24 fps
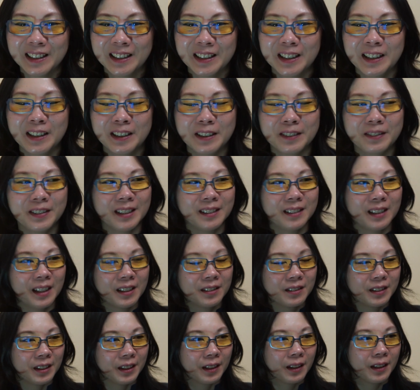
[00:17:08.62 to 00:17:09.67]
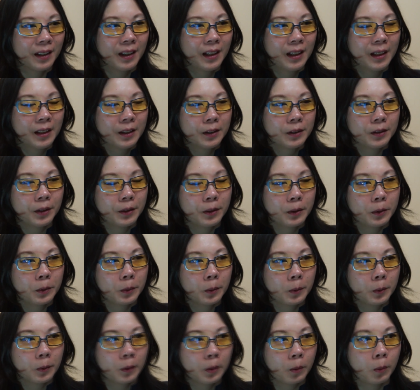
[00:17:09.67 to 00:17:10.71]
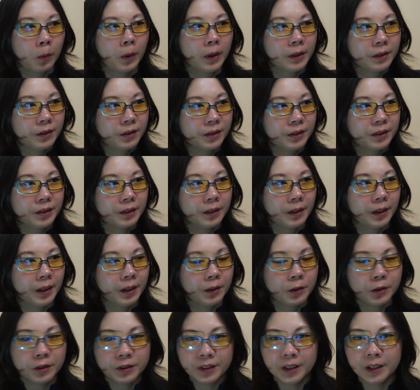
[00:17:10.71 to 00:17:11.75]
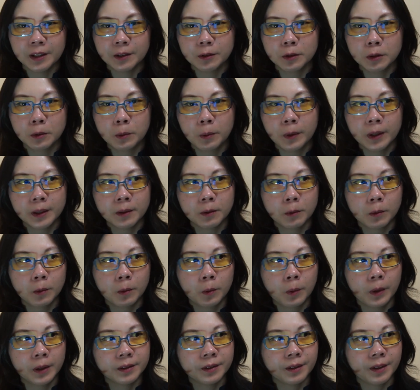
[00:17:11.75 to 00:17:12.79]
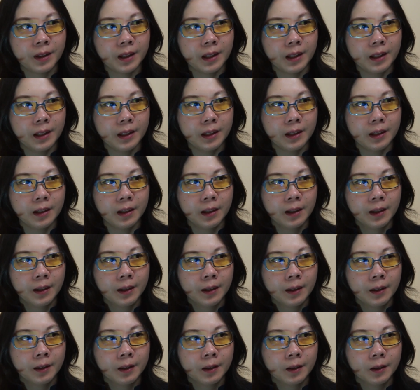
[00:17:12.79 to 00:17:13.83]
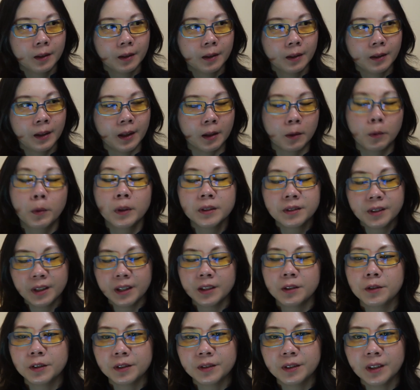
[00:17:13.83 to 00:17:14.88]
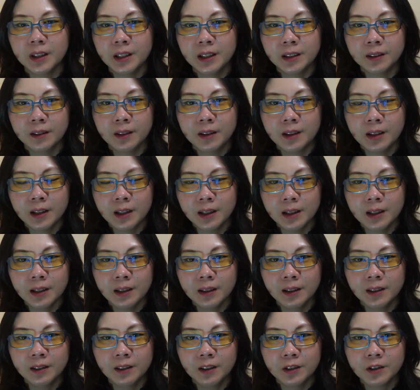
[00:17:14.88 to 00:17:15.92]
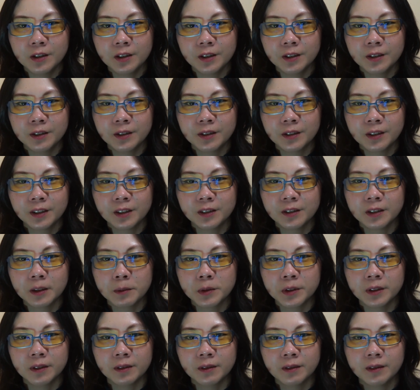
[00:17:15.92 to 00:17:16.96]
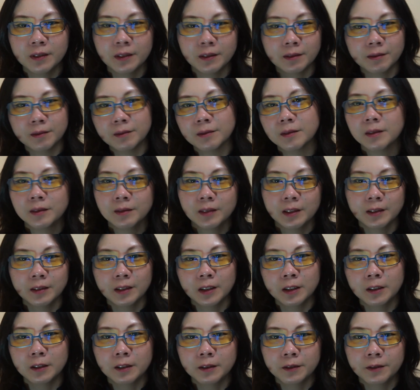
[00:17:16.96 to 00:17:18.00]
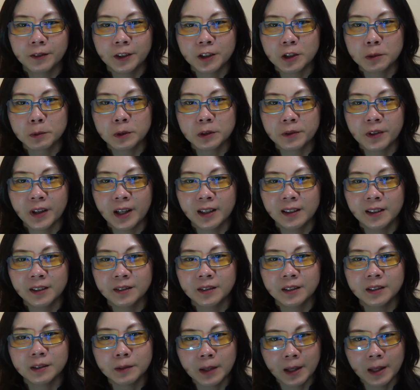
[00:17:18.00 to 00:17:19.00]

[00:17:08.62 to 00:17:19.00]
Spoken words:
Oh, fantastic. So what's interesting, or what's the interest in the indigenous consumption of vegetables with adolescents?